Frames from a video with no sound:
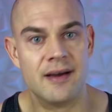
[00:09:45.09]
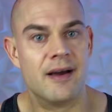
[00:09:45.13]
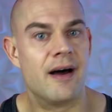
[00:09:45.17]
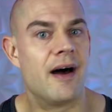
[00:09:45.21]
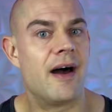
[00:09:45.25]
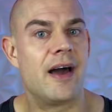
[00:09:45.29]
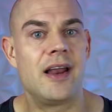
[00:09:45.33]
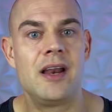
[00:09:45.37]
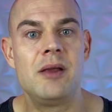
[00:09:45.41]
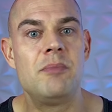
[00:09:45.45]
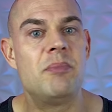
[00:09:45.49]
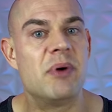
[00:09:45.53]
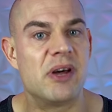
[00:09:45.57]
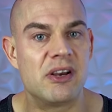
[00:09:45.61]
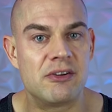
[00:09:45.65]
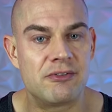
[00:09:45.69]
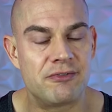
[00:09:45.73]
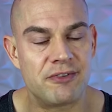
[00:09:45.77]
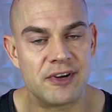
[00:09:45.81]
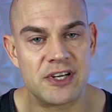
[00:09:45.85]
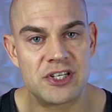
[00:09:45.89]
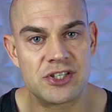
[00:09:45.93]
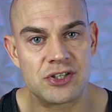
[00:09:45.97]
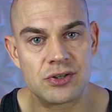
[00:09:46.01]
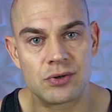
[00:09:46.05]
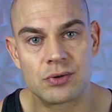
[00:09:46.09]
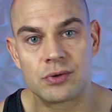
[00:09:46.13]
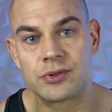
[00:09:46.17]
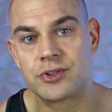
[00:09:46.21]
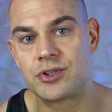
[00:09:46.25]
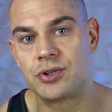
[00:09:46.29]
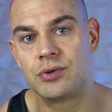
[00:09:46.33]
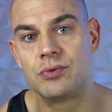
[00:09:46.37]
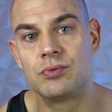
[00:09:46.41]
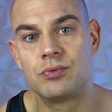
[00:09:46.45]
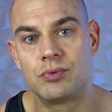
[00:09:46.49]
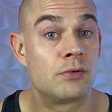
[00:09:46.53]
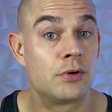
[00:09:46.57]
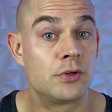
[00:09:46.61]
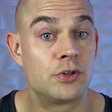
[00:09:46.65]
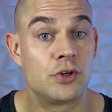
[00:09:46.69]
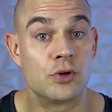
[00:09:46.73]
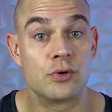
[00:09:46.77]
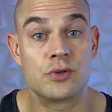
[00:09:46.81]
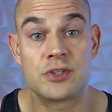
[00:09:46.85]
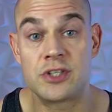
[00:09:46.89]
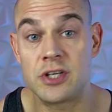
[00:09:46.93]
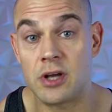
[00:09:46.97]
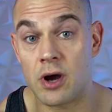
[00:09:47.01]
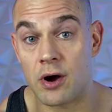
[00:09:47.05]
highly beneficial to
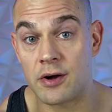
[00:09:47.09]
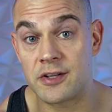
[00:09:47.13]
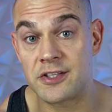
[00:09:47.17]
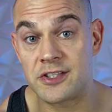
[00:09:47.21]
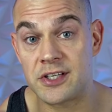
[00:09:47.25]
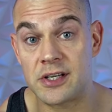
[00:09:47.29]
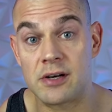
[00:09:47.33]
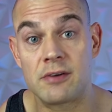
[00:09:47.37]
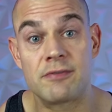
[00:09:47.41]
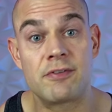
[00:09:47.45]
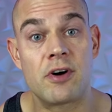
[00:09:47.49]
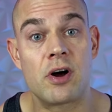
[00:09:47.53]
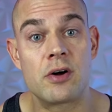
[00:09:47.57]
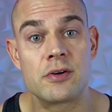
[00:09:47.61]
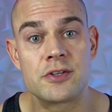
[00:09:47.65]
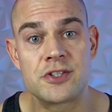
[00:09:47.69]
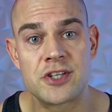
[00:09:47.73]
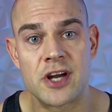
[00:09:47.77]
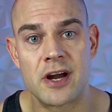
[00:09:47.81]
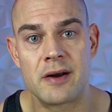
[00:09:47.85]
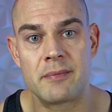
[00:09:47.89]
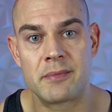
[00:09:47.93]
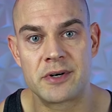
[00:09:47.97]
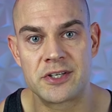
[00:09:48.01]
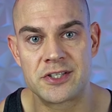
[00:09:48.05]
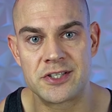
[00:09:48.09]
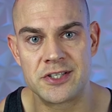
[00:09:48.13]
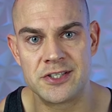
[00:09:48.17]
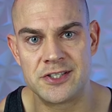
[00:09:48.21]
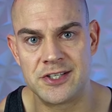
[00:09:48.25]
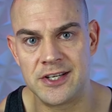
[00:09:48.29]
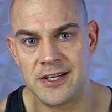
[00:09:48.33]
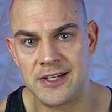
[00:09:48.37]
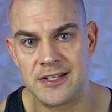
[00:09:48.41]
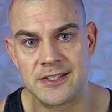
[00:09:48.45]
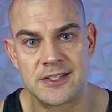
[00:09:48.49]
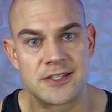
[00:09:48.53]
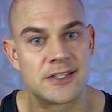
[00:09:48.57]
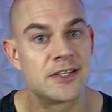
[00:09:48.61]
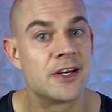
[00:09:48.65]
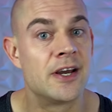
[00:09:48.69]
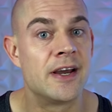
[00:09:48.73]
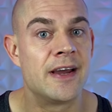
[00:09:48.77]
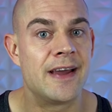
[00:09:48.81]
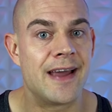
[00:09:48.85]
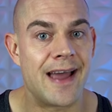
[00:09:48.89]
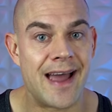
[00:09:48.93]
reduce the onset of Alzheimer's disease,